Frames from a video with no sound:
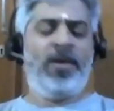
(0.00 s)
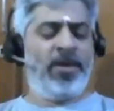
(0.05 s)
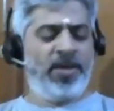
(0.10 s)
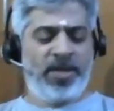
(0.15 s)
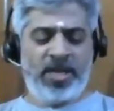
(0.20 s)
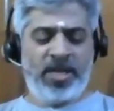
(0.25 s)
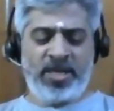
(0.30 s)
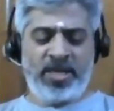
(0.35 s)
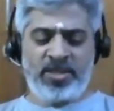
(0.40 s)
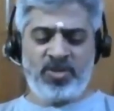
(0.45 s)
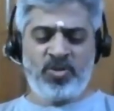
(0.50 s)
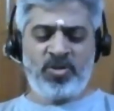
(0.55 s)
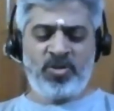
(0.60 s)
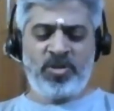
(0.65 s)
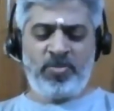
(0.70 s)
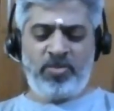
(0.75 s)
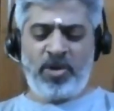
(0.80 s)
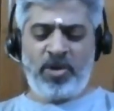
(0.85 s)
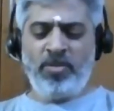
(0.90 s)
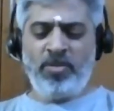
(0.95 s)
Yeah. So the
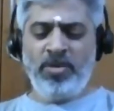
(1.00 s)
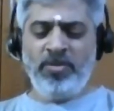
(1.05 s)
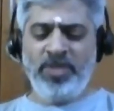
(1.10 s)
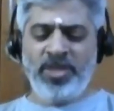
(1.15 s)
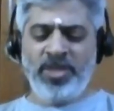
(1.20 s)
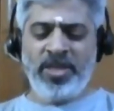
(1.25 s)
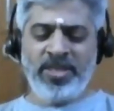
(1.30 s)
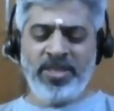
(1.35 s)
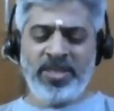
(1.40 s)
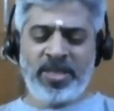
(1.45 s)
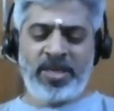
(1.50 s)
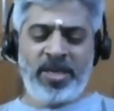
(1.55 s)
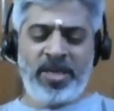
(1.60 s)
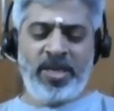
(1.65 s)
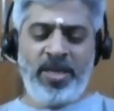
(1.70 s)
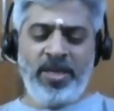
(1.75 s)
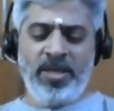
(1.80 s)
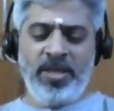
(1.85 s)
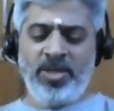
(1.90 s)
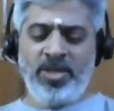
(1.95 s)
problem here is,
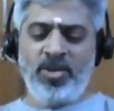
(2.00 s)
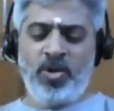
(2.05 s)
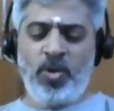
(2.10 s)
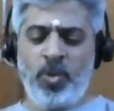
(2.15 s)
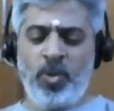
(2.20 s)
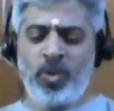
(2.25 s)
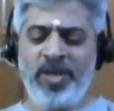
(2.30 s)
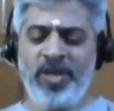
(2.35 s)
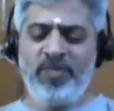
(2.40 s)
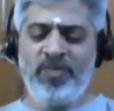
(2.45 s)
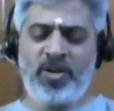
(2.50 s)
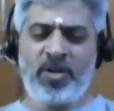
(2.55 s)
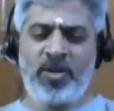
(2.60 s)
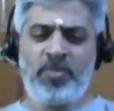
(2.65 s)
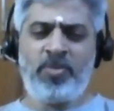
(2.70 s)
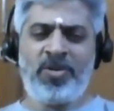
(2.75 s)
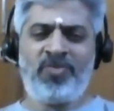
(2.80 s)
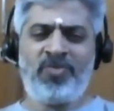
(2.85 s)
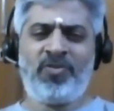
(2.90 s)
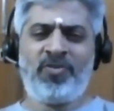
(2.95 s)
again, you're looking for a
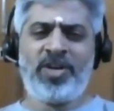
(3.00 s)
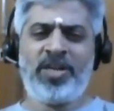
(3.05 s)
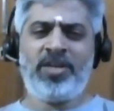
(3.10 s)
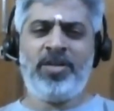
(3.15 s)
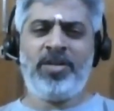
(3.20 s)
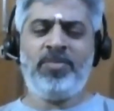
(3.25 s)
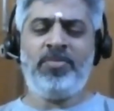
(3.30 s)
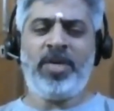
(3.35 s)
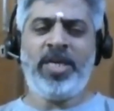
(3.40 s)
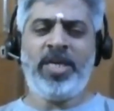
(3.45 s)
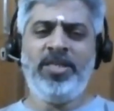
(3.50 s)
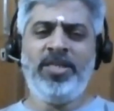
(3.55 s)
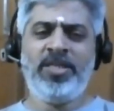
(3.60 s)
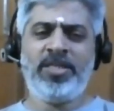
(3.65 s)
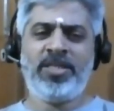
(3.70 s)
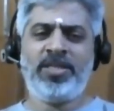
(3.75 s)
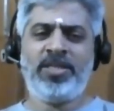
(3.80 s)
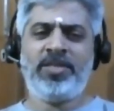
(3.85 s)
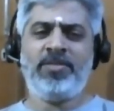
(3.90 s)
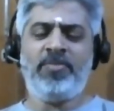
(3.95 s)
perfect
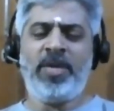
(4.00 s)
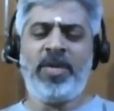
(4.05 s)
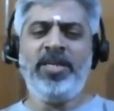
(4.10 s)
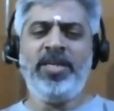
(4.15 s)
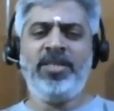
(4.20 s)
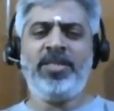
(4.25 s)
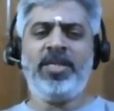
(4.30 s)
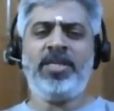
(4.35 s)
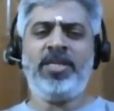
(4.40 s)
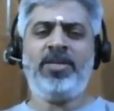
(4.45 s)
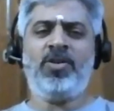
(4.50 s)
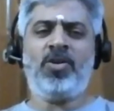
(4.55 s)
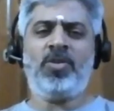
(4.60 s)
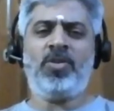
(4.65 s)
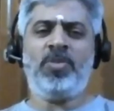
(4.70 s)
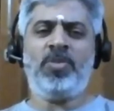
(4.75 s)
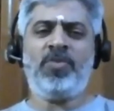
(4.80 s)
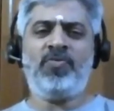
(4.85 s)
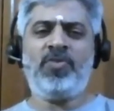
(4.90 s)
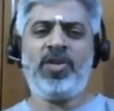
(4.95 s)
mindset or a
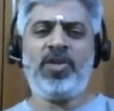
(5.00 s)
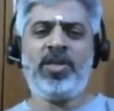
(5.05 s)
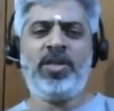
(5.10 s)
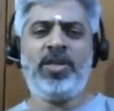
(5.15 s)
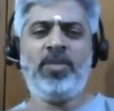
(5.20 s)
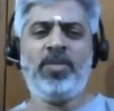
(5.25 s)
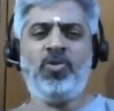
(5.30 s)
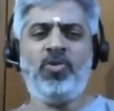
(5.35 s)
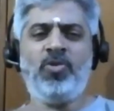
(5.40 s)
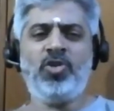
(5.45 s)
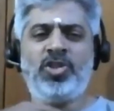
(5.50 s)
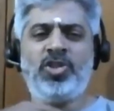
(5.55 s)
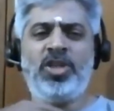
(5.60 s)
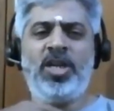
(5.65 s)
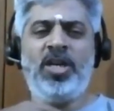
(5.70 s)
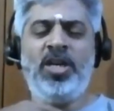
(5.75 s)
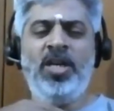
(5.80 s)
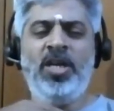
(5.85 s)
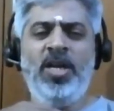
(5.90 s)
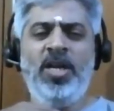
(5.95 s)
perfect
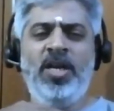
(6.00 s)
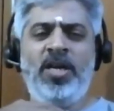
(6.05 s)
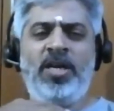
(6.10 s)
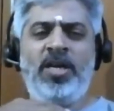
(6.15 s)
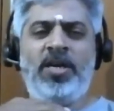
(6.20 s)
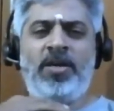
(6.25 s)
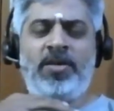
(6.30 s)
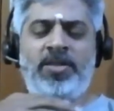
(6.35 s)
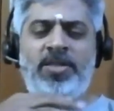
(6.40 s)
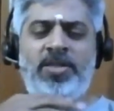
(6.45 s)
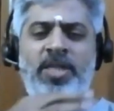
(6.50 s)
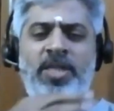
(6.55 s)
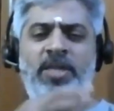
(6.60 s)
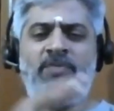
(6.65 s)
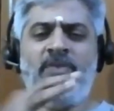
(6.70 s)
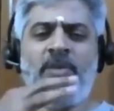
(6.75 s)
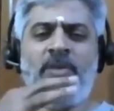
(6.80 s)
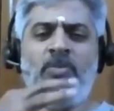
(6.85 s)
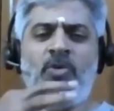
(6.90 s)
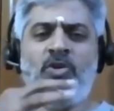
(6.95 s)
emotional set
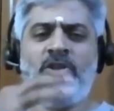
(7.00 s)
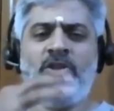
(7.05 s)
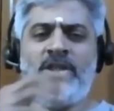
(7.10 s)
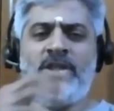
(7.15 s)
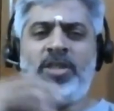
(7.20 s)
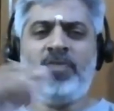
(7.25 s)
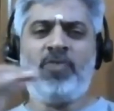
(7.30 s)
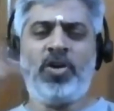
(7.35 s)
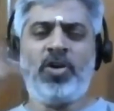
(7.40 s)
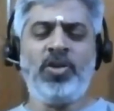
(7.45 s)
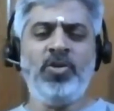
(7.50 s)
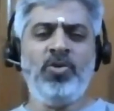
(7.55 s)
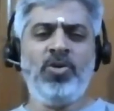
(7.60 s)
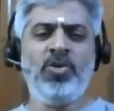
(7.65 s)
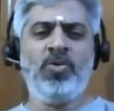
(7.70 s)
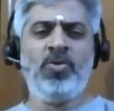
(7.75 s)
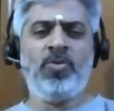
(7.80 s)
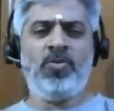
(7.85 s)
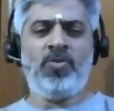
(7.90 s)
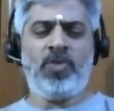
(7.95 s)
of emotions for you
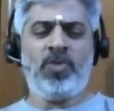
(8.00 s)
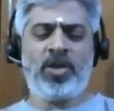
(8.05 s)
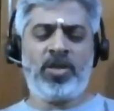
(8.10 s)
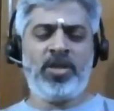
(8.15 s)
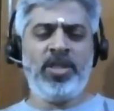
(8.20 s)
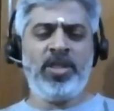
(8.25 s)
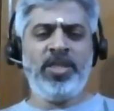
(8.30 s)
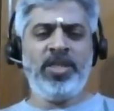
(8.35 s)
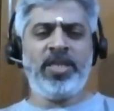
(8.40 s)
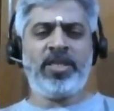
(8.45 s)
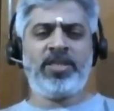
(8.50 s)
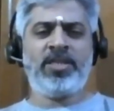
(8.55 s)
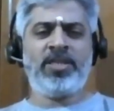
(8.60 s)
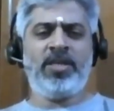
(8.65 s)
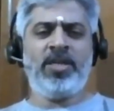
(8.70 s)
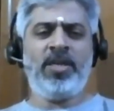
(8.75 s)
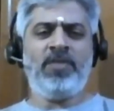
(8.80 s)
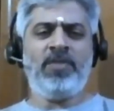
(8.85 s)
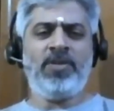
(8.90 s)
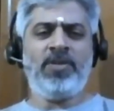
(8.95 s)
to work in the
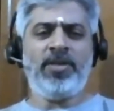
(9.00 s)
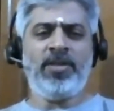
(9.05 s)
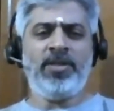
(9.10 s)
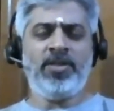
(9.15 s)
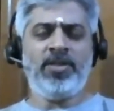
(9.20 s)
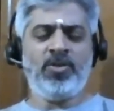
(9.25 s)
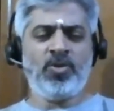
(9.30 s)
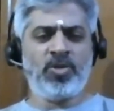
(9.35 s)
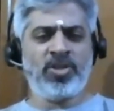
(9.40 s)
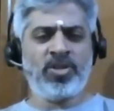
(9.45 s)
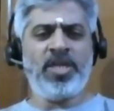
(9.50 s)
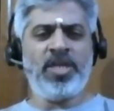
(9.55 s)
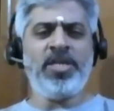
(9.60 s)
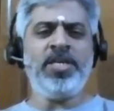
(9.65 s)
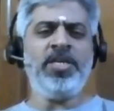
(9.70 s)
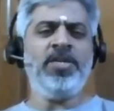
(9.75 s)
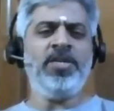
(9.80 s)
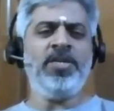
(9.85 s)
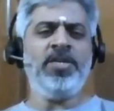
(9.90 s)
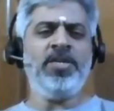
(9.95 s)
external world, to
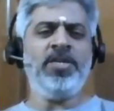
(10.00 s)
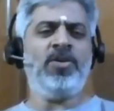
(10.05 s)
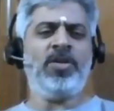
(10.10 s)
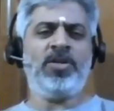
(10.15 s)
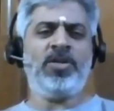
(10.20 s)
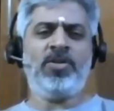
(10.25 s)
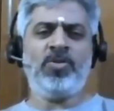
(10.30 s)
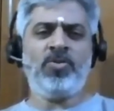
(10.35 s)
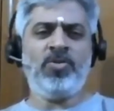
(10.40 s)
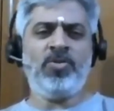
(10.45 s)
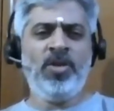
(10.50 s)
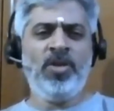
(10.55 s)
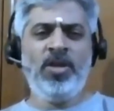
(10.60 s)
study or to...